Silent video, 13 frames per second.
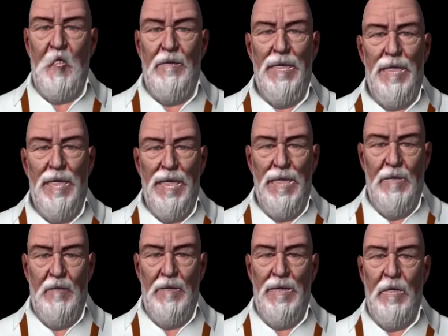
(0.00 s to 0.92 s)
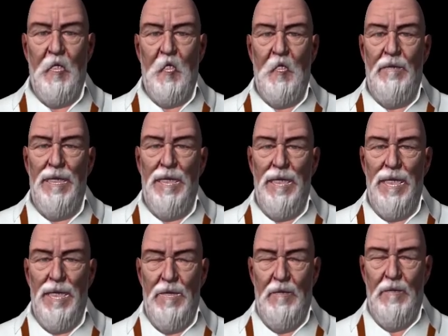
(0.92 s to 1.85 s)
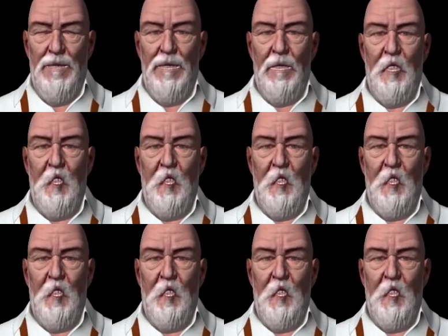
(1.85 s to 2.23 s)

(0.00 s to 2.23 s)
To get Echoamo C twenty-three five